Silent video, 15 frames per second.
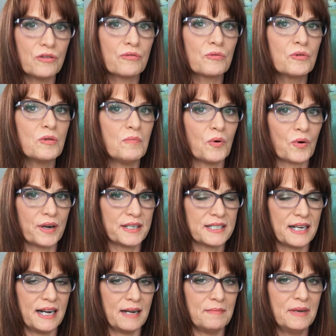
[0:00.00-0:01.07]
through the boring
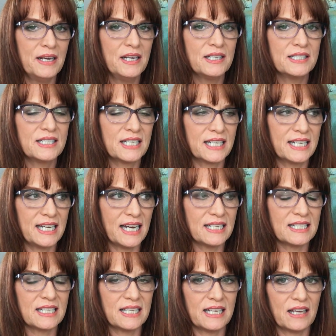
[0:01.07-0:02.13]
time to
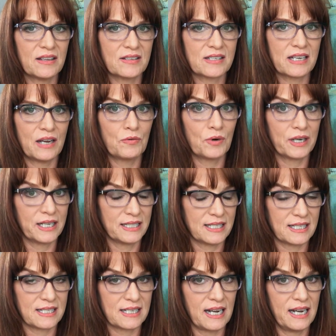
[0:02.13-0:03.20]
get to the other side where it
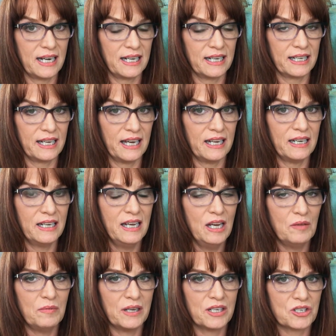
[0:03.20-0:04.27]
gets exciting again
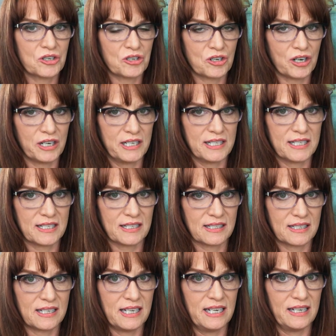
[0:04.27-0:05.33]
because you're starting to
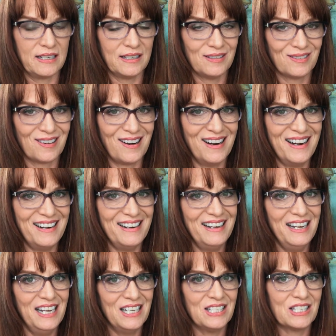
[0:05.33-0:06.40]
succeed, right?
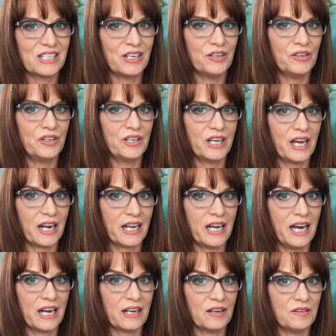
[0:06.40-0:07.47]
So you got to
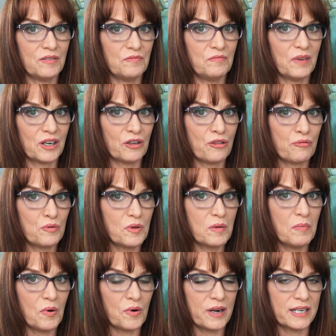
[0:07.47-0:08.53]
kind of muddle through
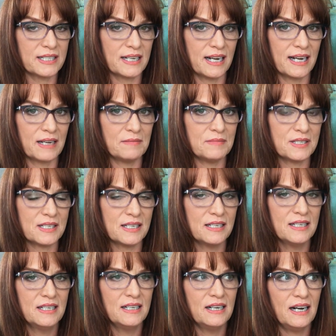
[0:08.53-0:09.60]
the boring times.
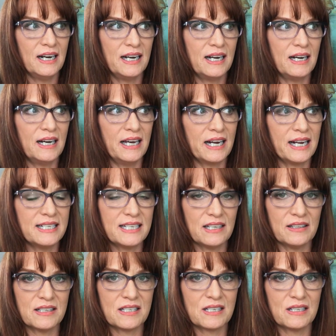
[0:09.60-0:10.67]
And I
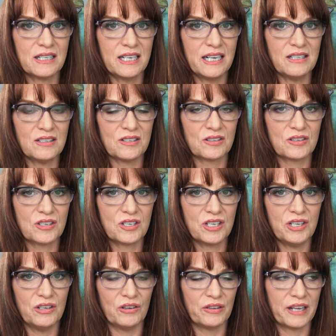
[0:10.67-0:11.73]
tell this to the dancers
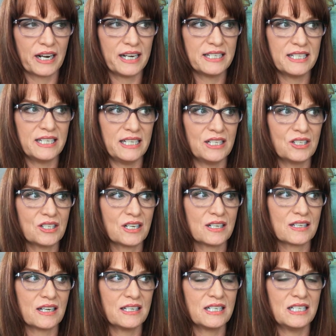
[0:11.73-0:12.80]
too that I teach,
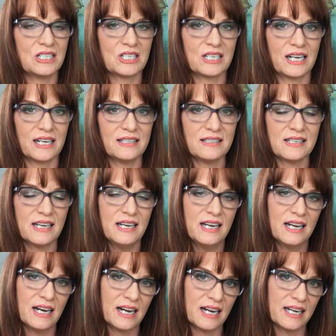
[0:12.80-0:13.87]
because I teach dance.
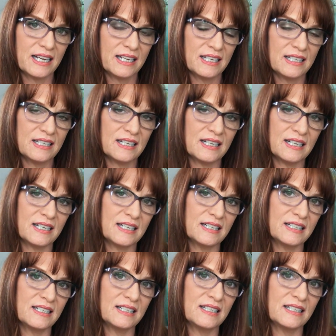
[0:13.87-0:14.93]

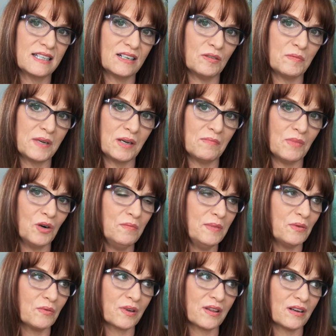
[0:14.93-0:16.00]
There'll be a
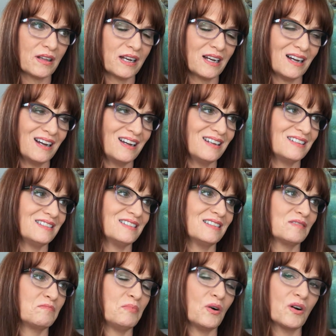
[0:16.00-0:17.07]
moment where they're like, oh, this
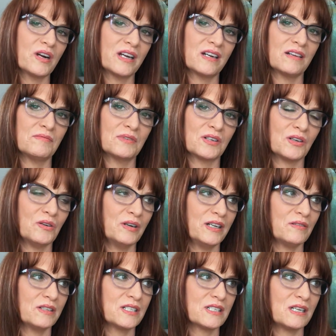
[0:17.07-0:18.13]
is boring, I'm gonna
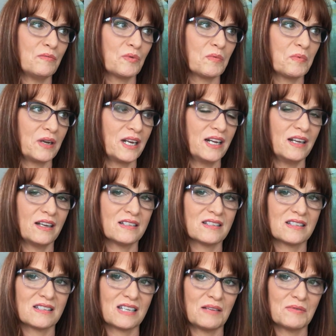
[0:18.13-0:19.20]
quit. We just keep repeating,
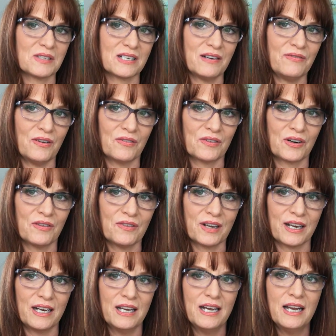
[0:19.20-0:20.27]
it's the same stuff over and over
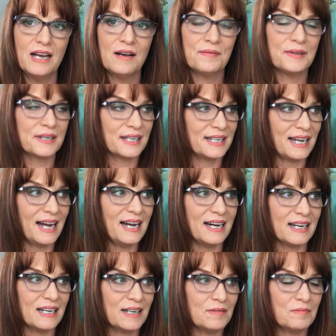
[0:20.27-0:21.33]
again. I'm like,
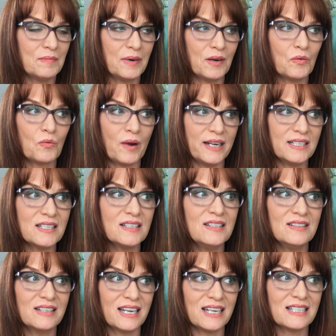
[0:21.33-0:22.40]
yeah, but wait till
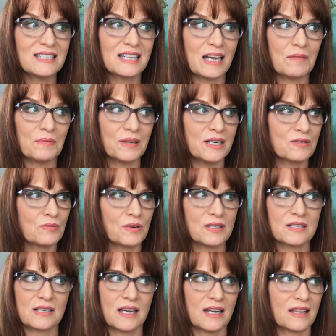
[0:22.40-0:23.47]
you get to that place where
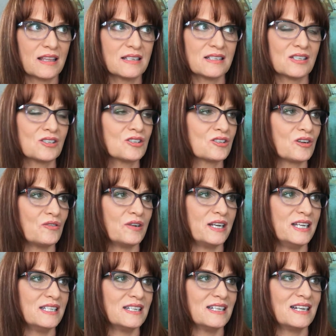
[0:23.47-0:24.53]
it's like, this is so
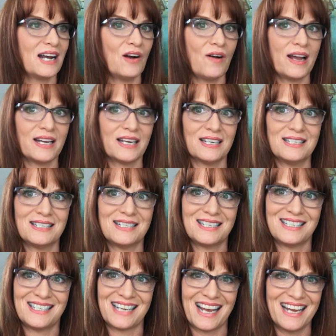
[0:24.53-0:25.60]
easy, now I can
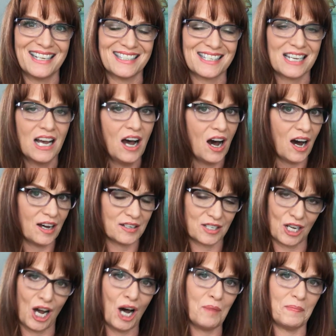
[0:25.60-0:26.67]
dance on
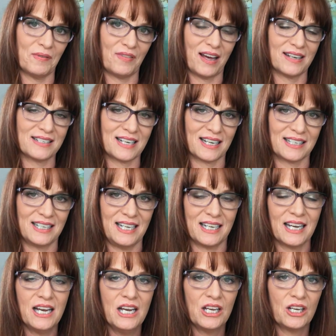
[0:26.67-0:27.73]
top of that
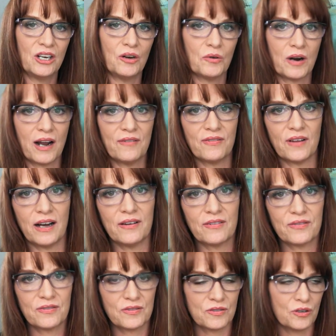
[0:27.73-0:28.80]
technique. You know, where I've
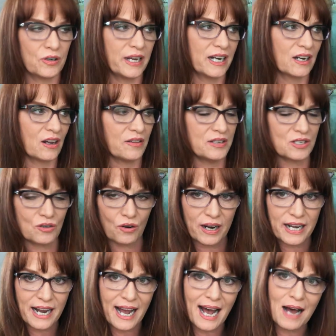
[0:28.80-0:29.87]
created all these
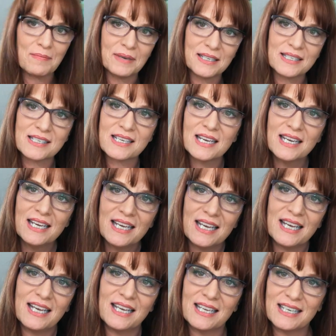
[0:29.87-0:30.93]
great habits
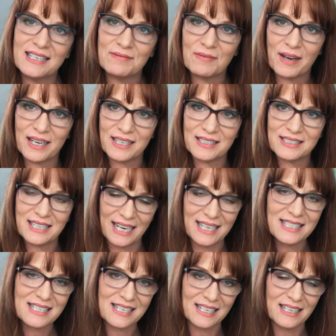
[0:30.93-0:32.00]
in my
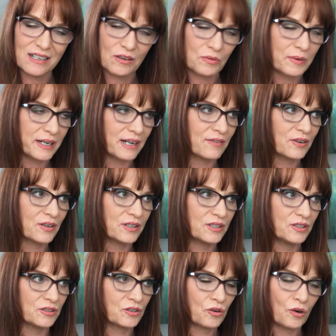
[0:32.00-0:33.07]
dancing or whatever, in
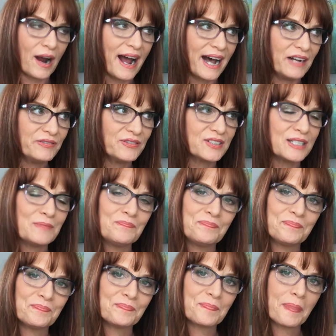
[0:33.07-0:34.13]
your craft
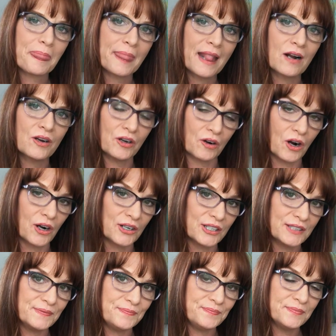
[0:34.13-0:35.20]
or your
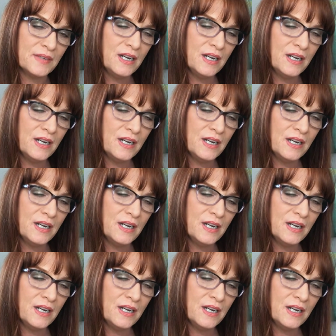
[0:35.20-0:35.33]
art.